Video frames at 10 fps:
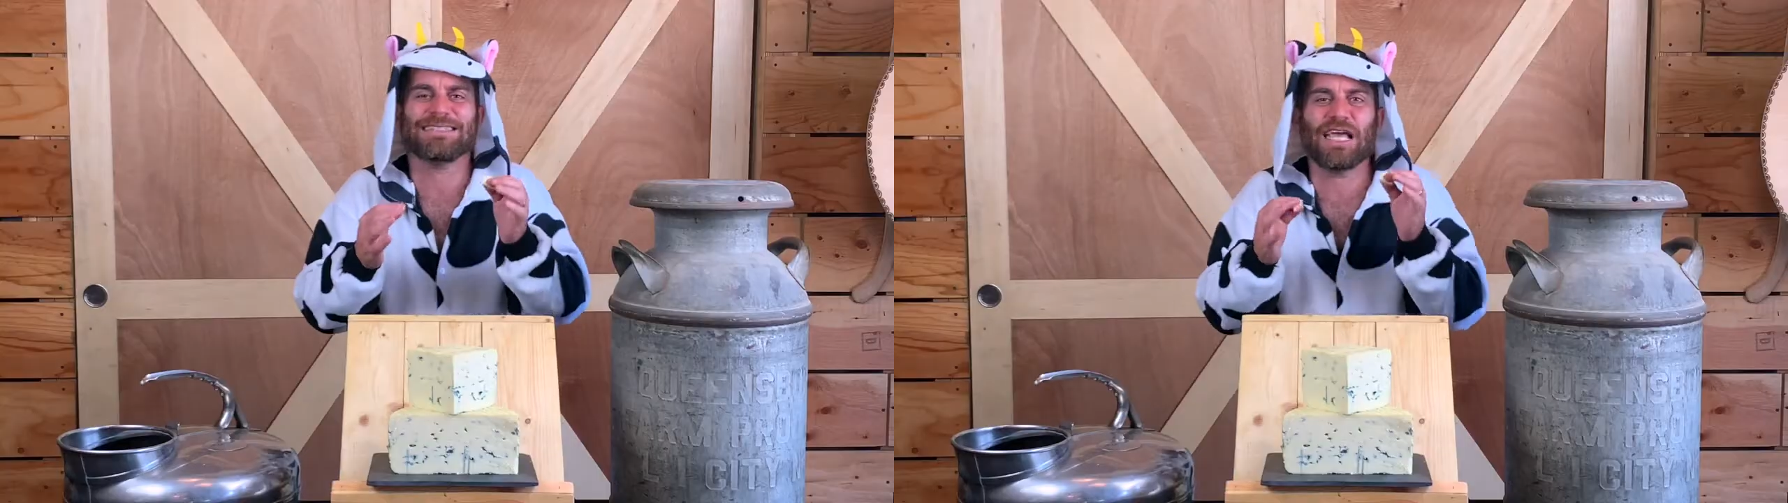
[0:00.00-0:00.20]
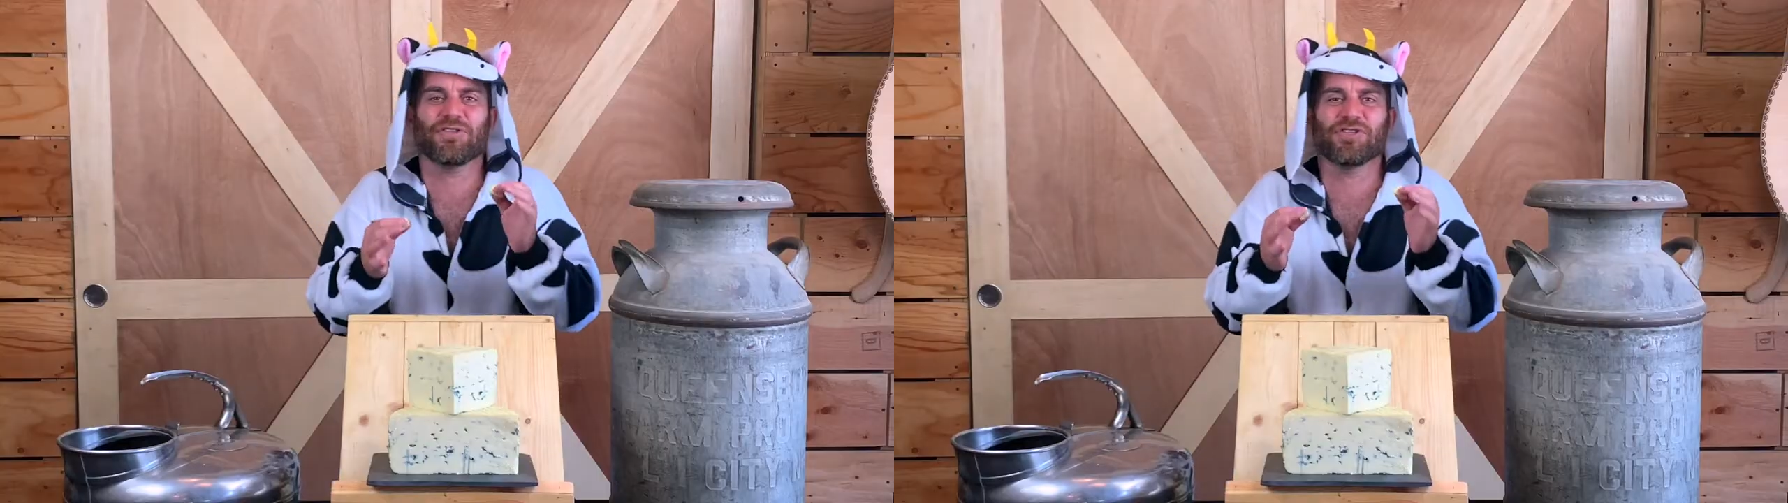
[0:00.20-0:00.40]

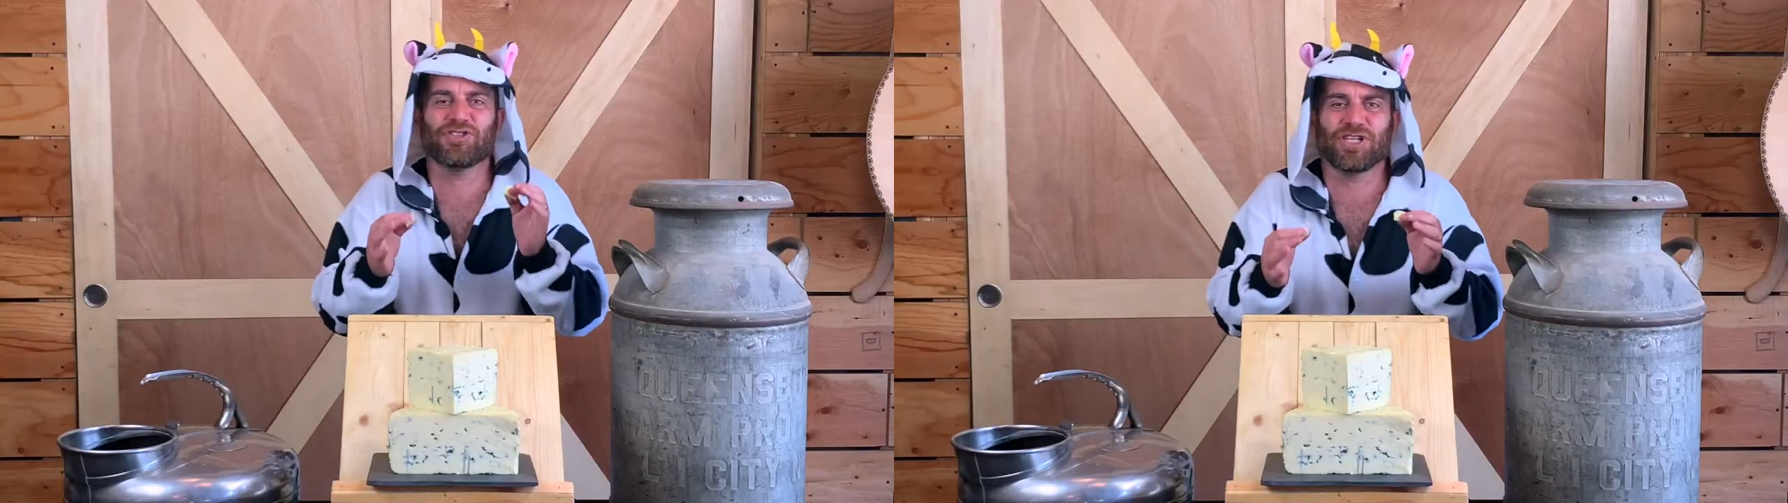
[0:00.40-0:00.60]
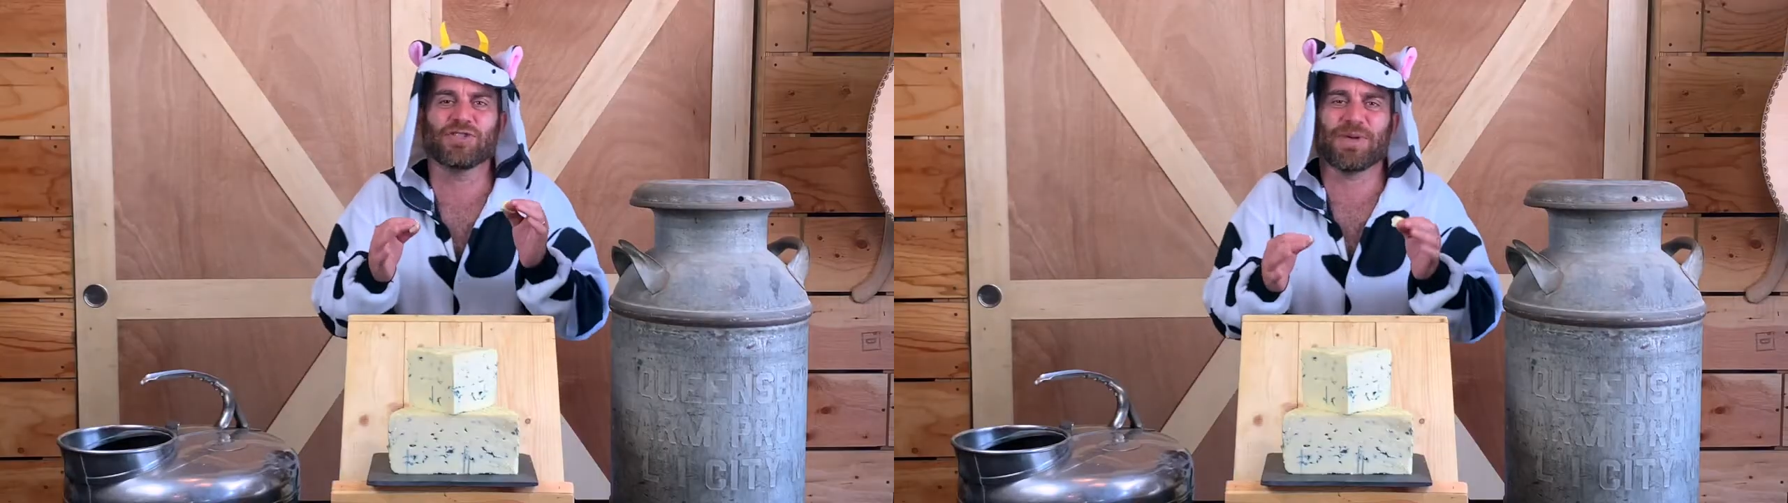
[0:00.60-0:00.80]
how this
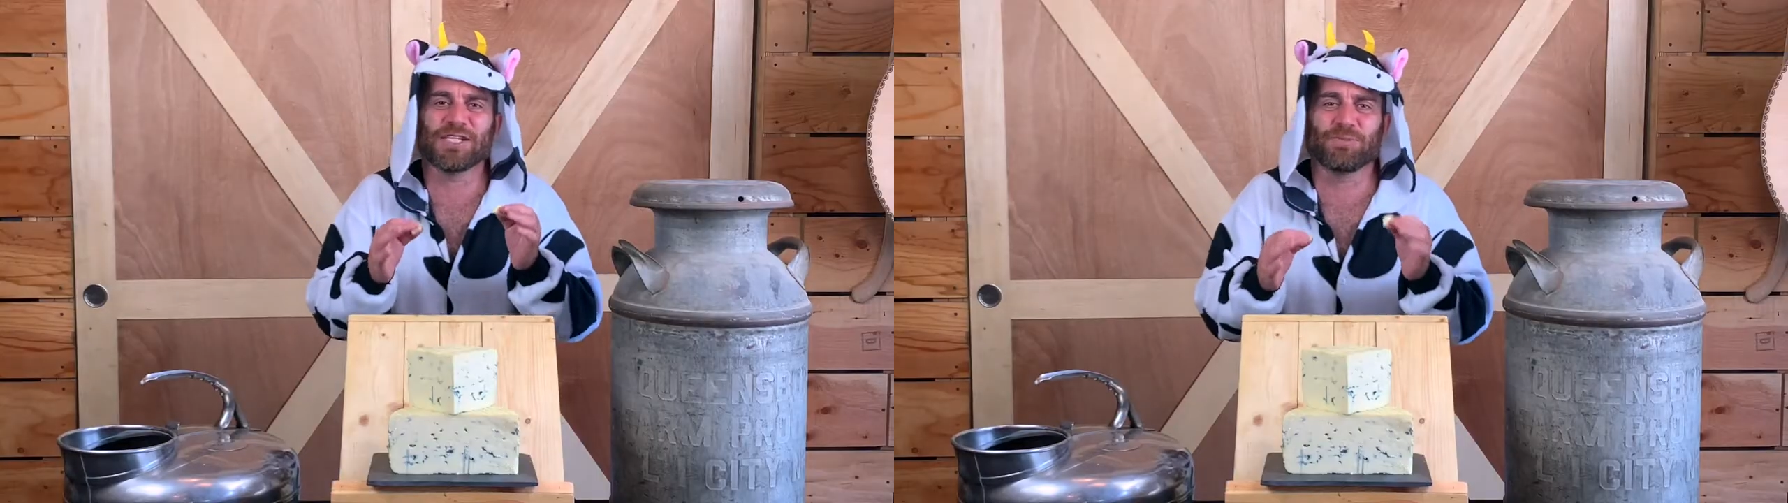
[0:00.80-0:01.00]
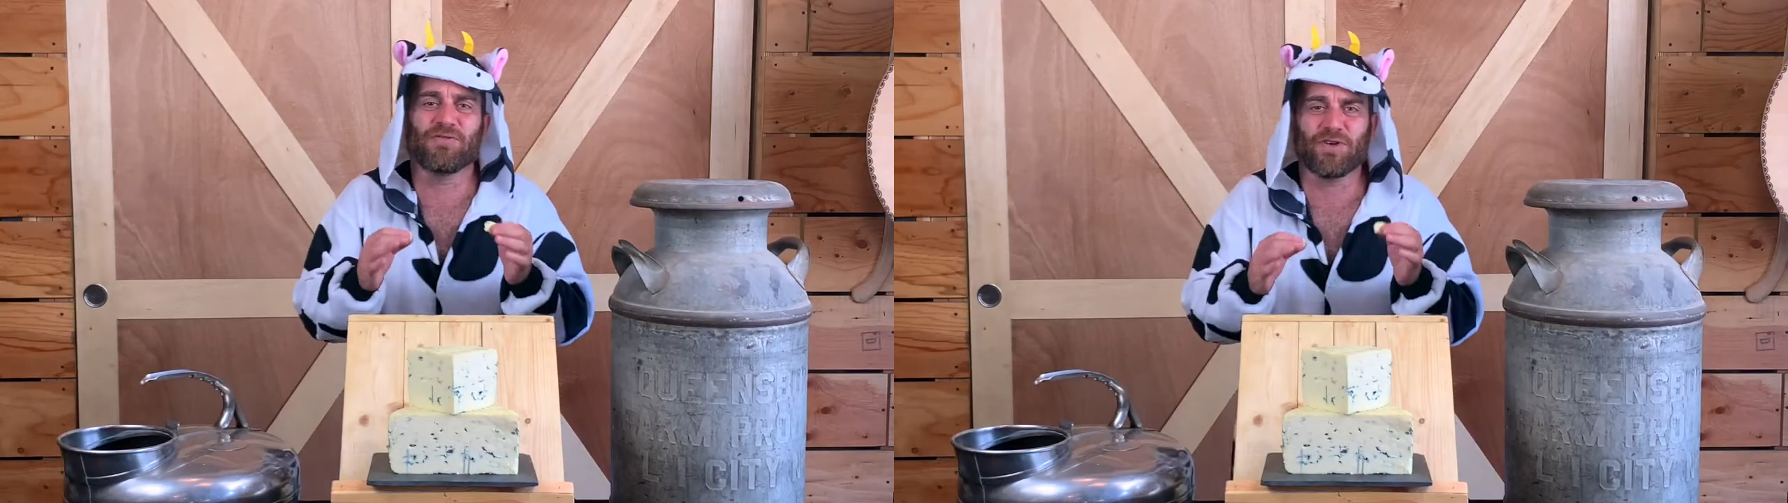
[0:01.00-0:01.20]
cheese
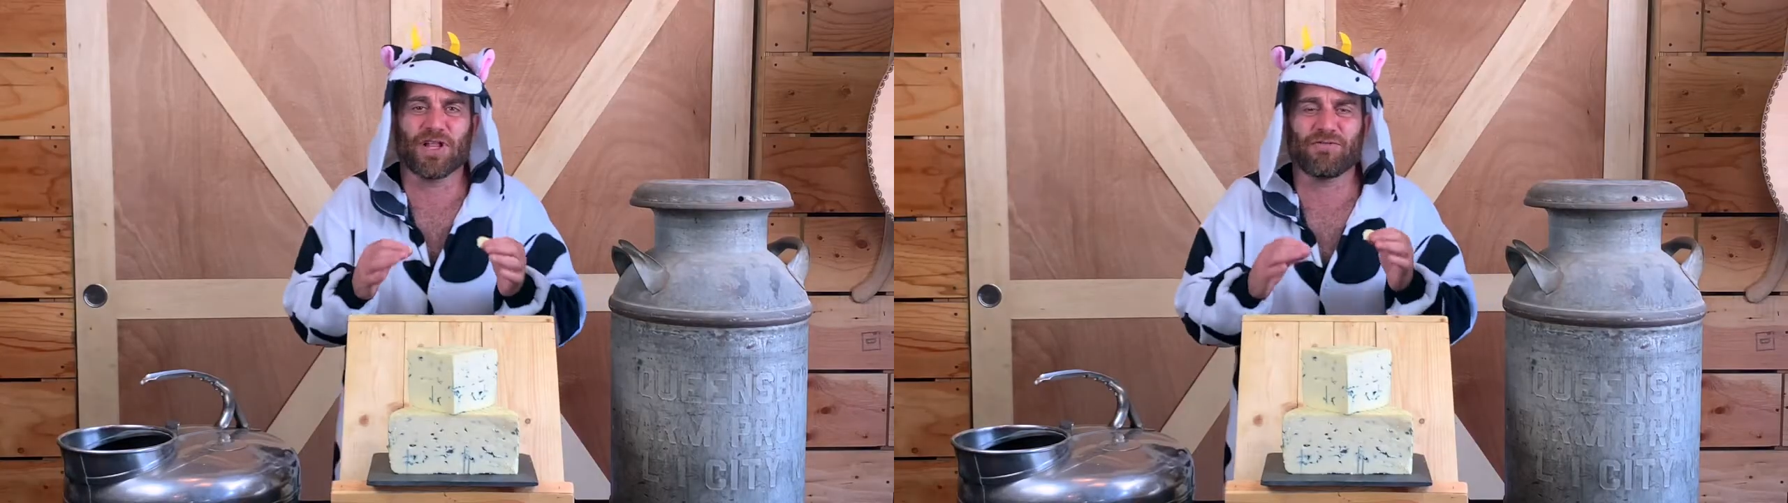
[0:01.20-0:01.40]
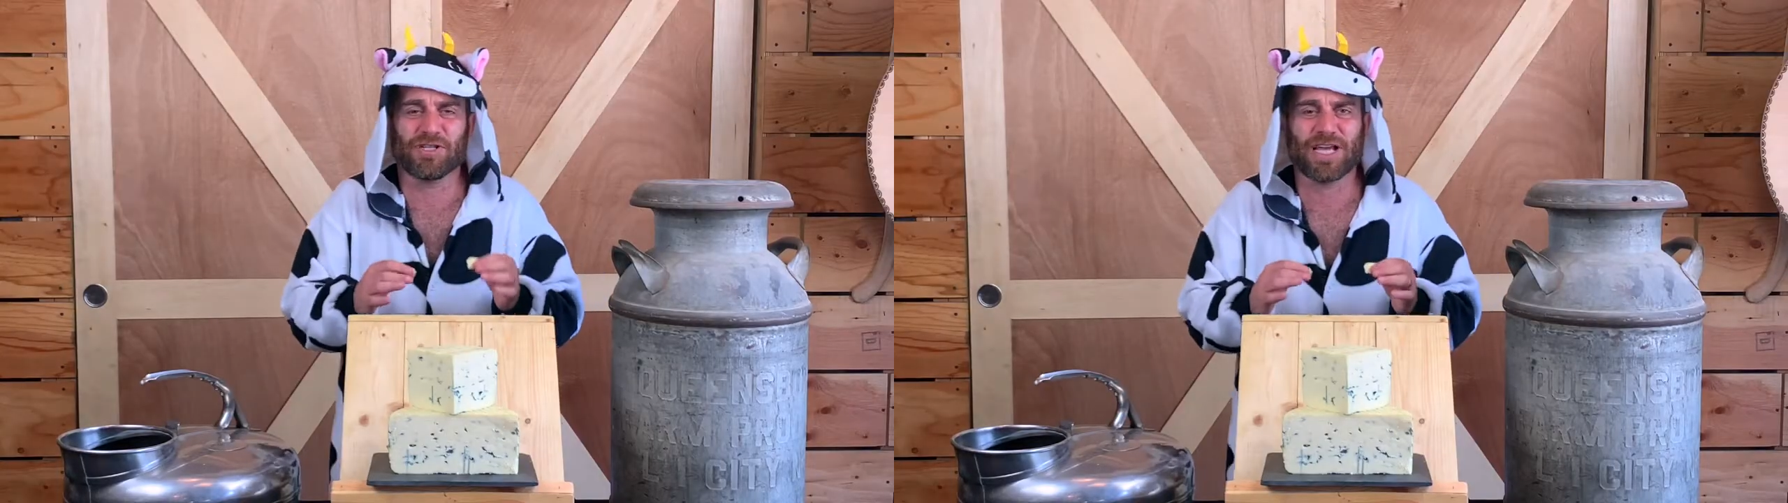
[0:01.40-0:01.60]
makes me feel
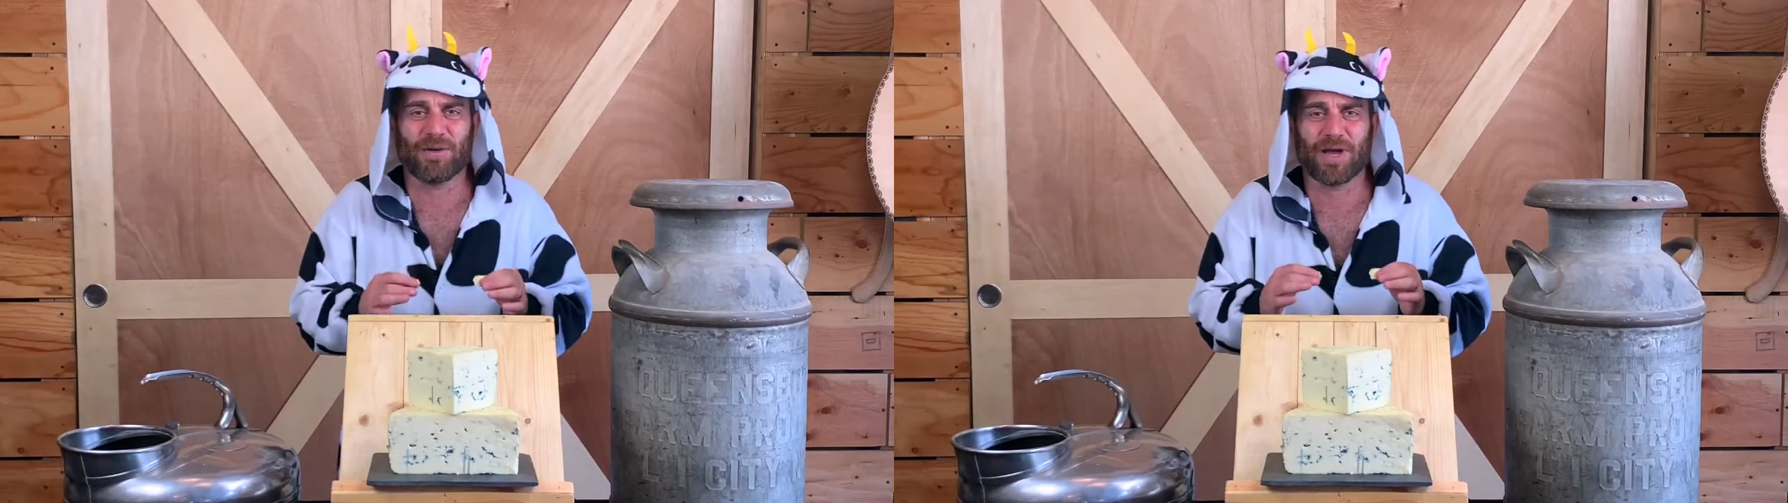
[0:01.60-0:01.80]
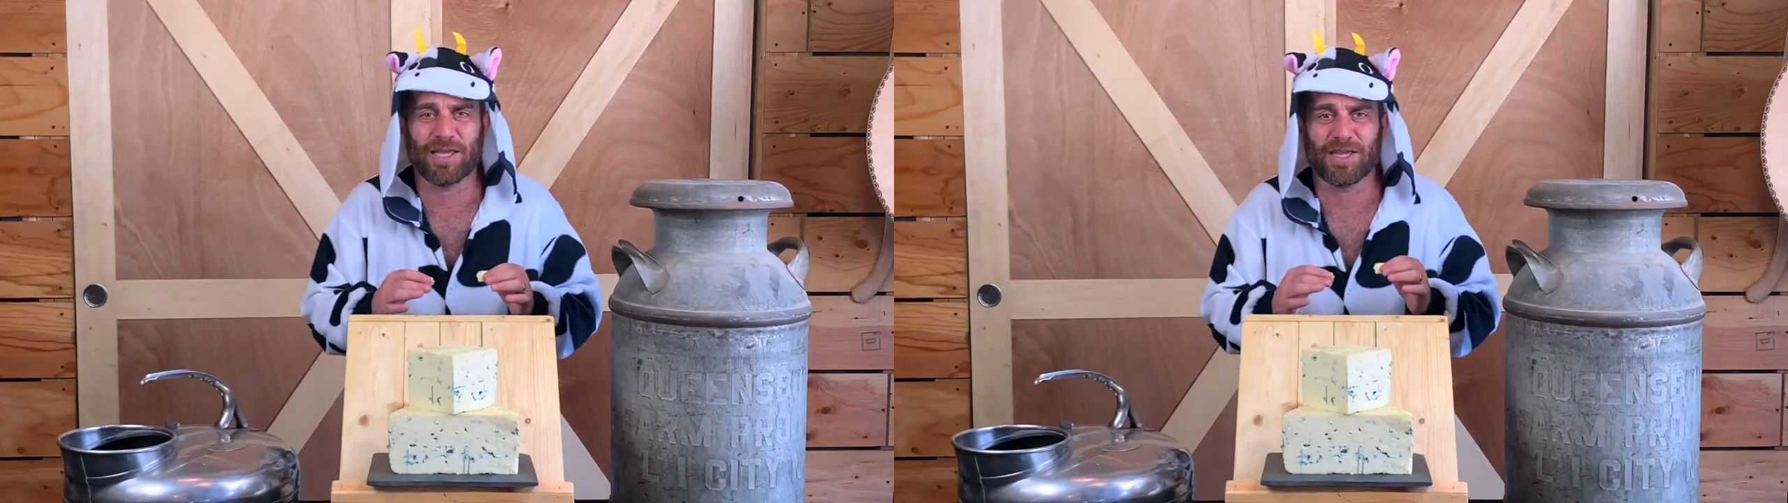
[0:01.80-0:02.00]
every time I